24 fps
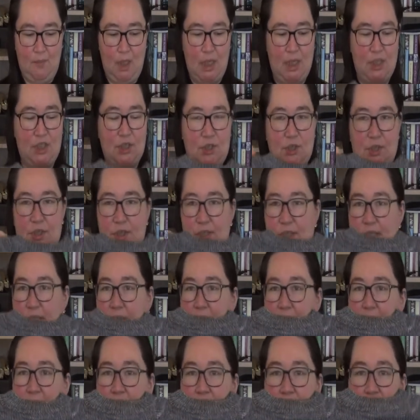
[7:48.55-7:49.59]
It's just
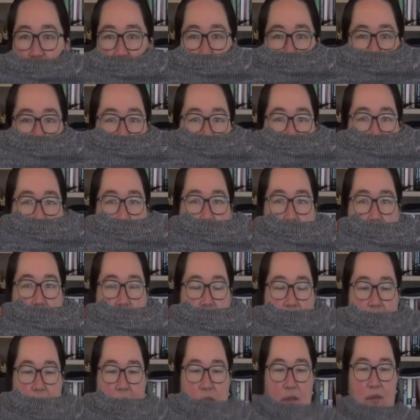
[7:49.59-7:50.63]
a straight up and
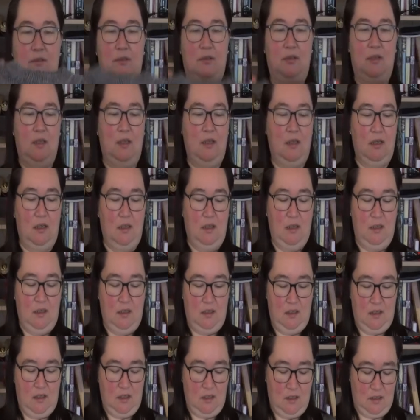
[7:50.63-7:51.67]
down
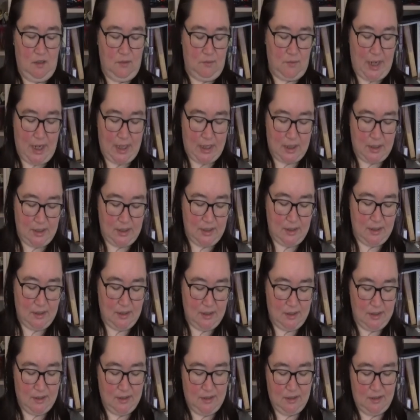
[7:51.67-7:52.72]
raglan
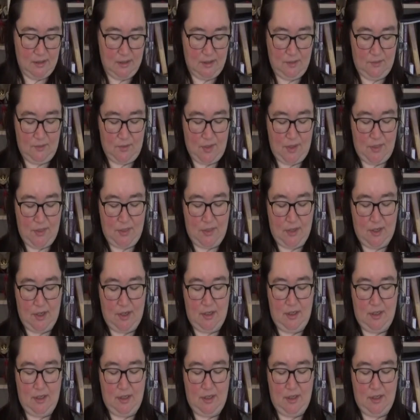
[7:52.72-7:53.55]
with